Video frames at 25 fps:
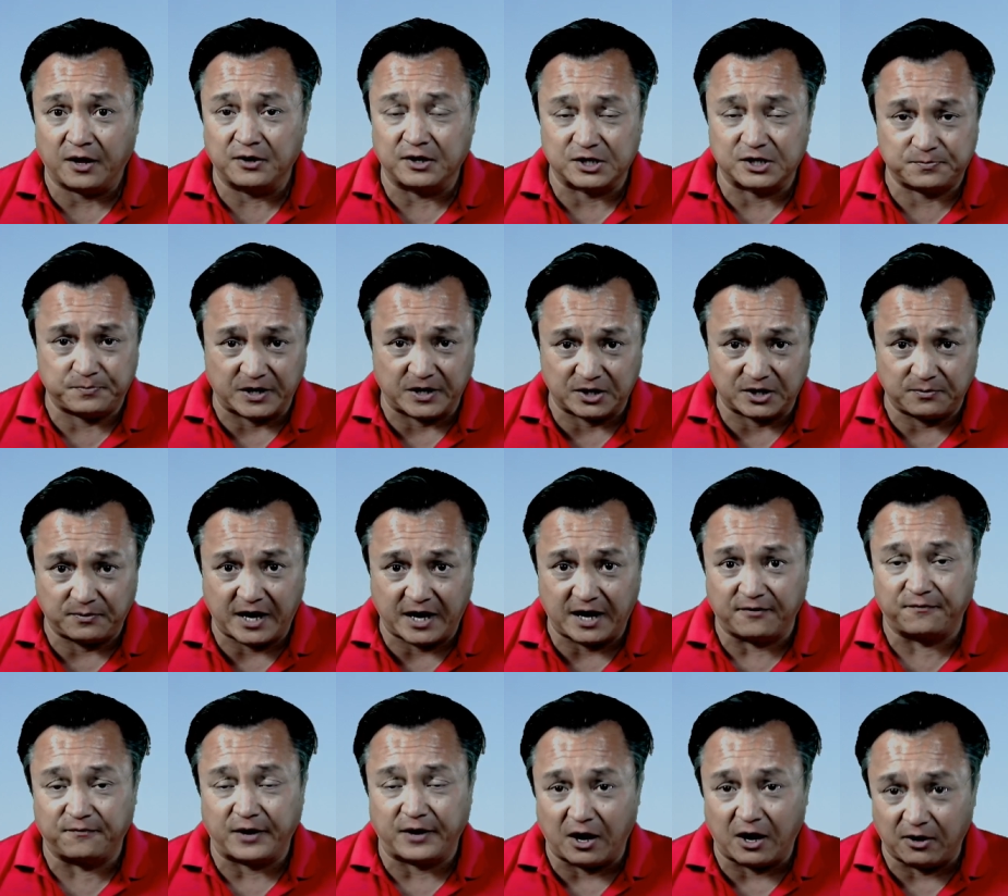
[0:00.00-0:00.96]
They expected to
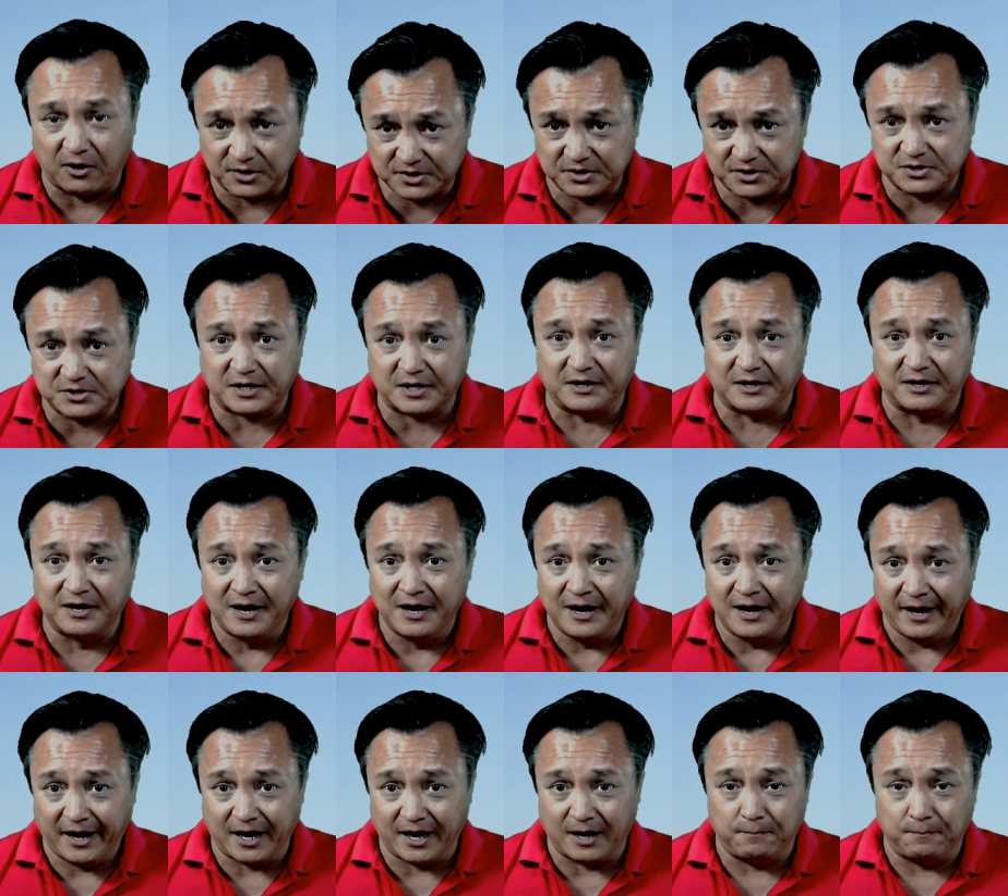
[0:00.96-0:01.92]
have houses and,
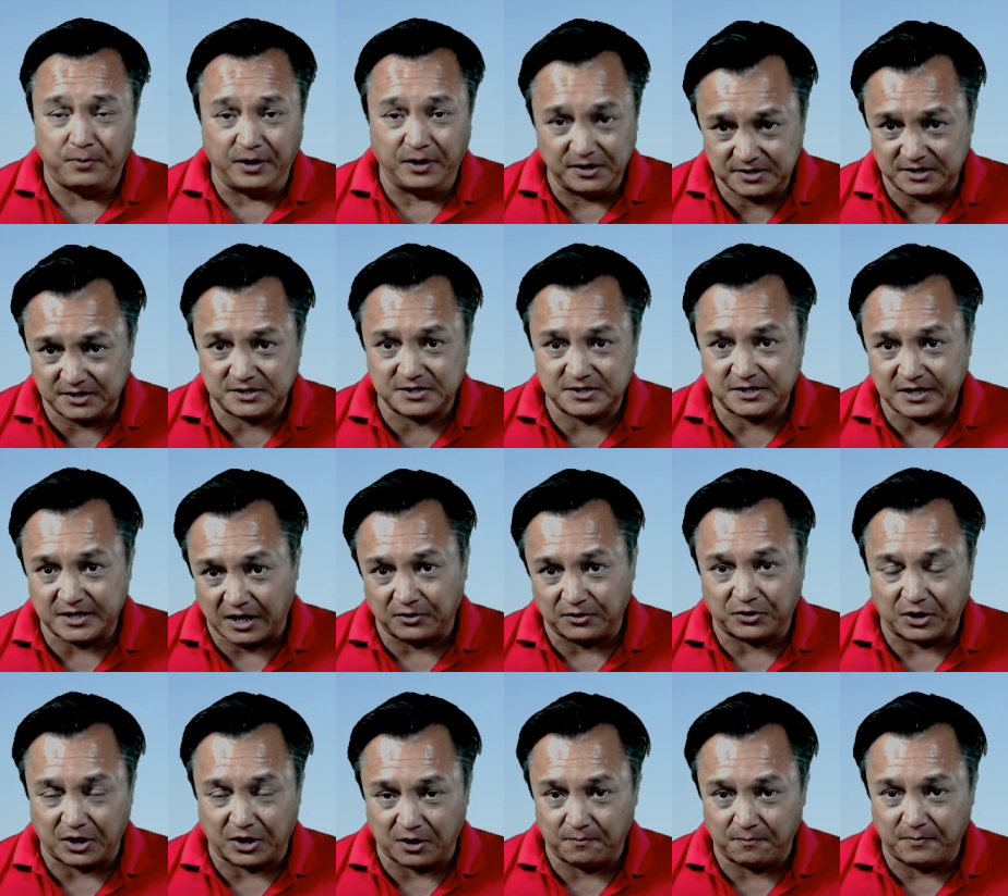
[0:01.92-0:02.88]
and businesses out
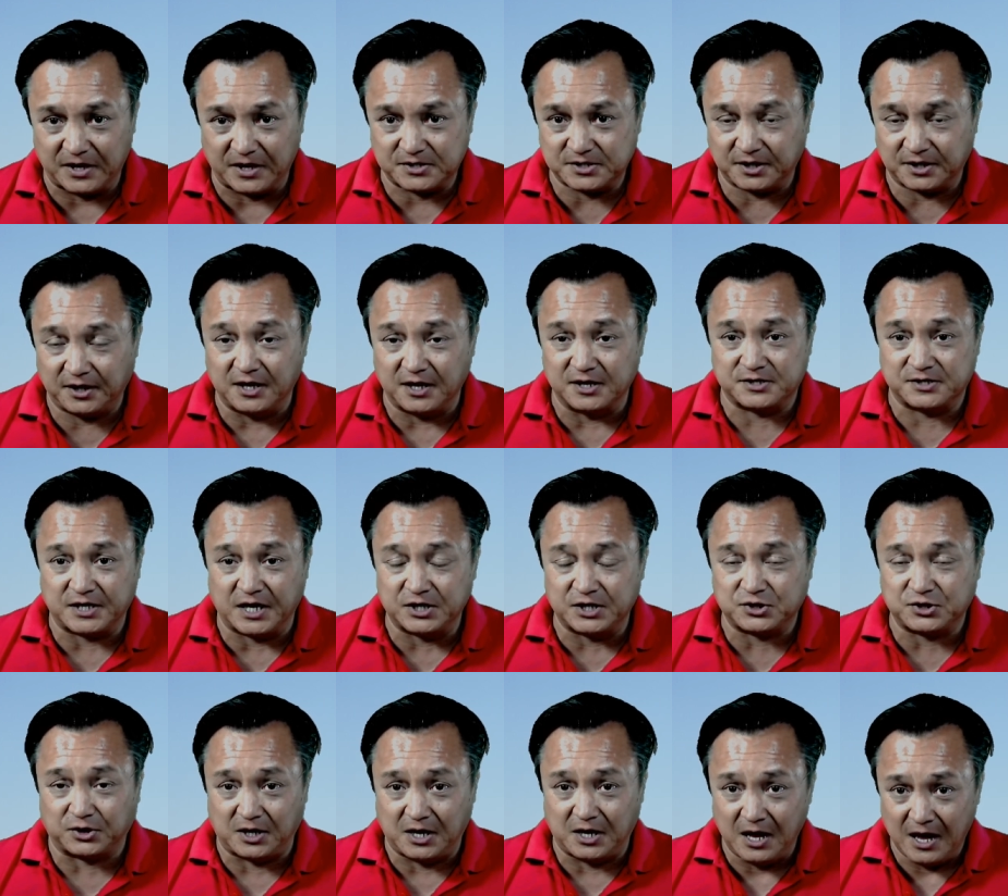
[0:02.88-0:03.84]
there, basically,
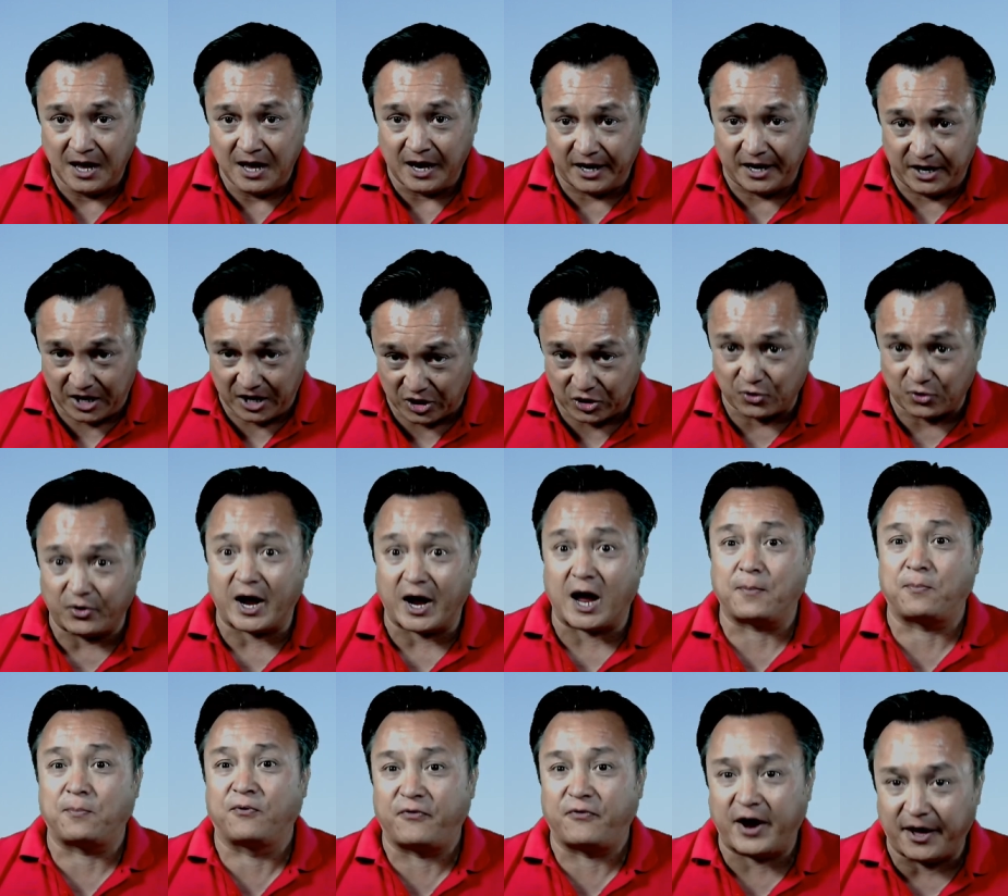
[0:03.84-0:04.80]
essentially another
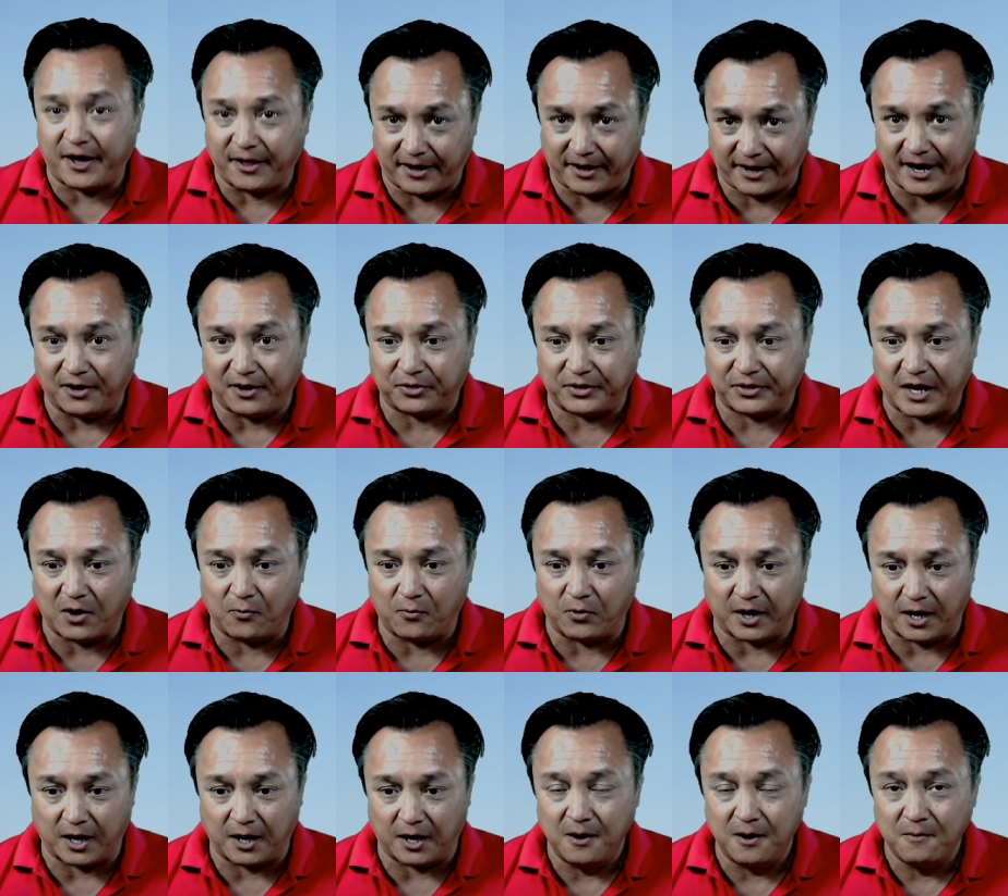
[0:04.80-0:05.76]
Apple Valley out that
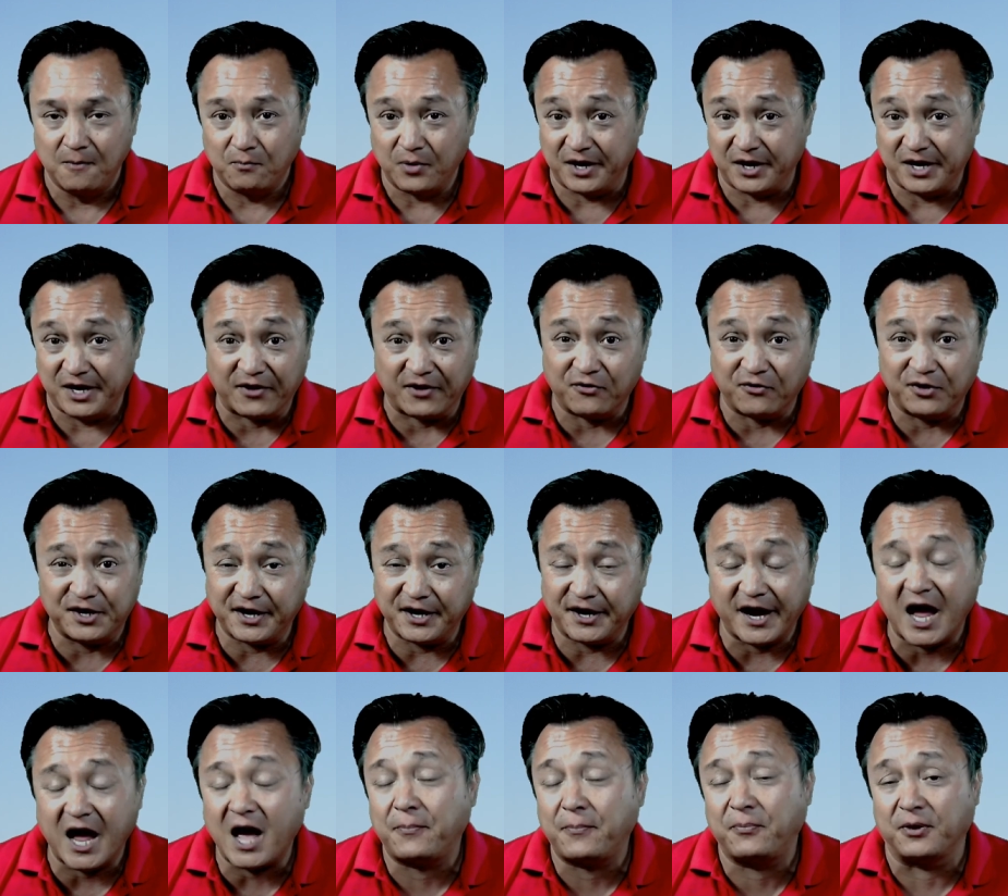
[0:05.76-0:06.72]
way, but never did
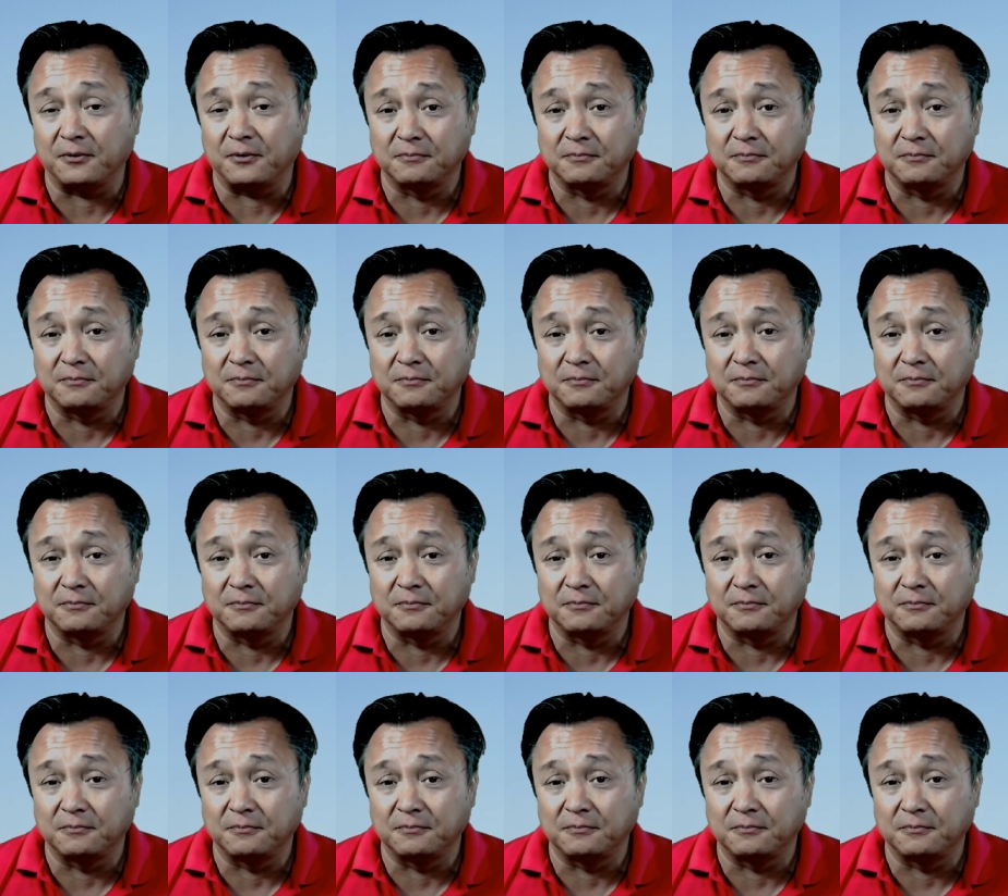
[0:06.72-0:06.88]
happen.